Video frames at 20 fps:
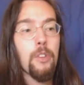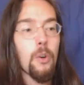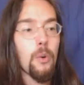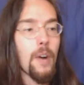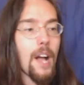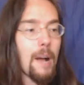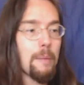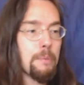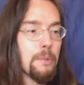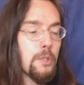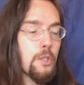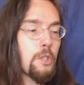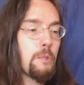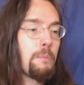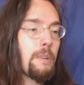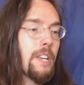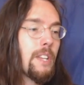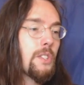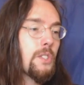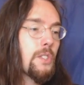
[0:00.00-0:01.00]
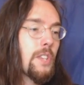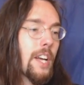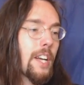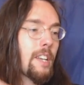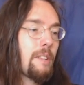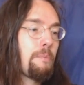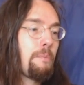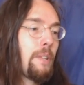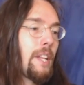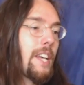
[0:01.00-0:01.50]
who happens to be in
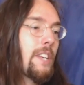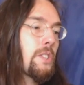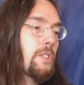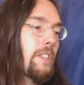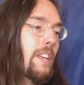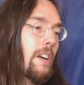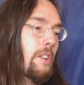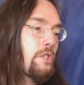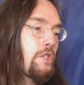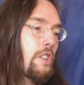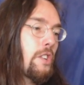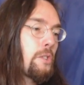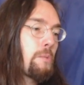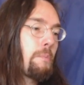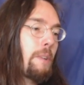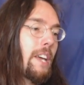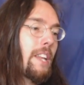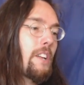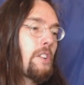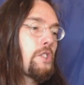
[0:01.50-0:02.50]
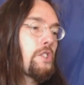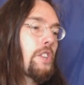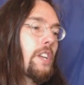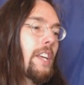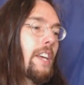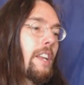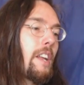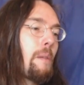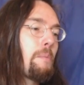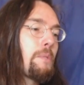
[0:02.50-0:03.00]
second place now. She's managed to
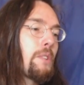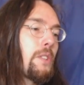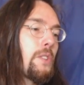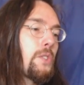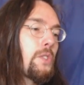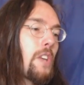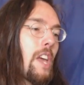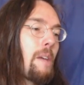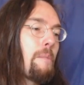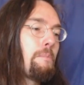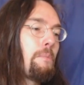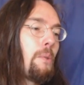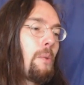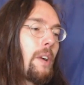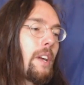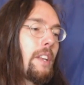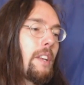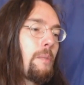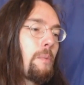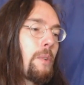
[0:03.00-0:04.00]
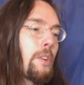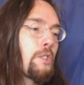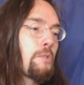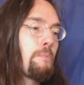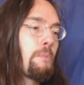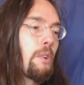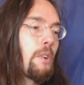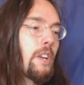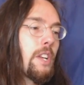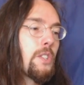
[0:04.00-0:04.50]
get up to the same point at
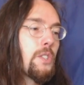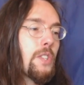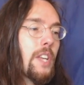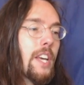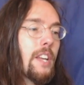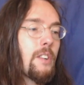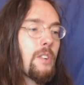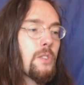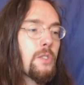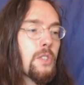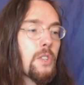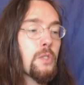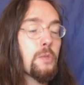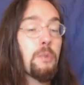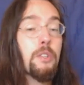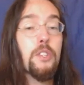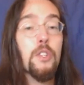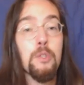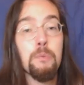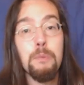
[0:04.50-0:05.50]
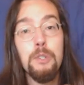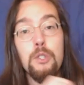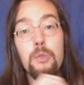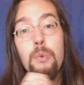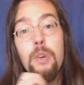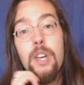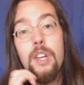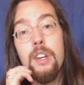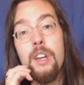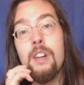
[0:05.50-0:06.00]
which Bernie Sanders is, which is
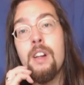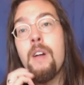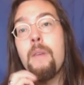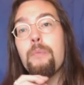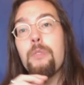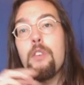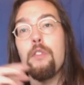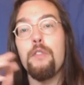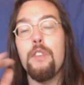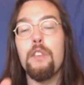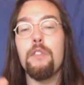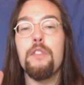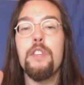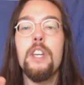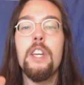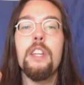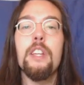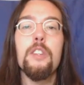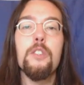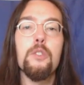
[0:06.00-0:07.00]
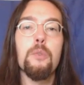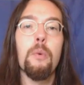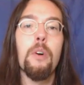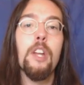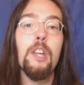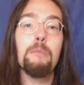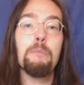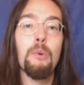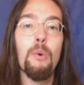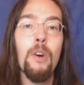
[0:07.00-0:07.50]
between the 15 and
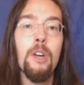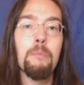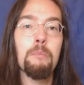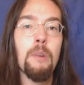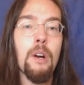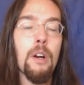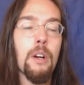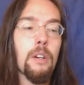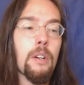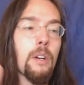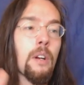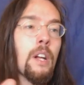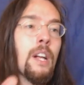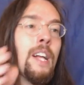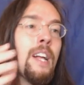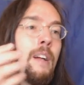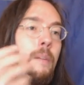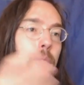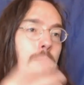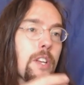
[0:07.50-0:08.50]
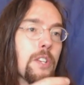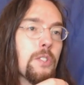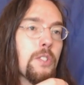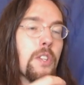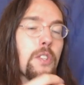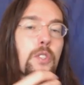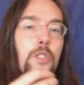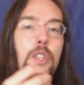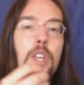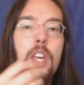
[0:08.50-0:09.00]
20 point marker. This
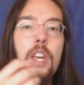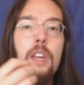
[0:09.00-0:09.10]
is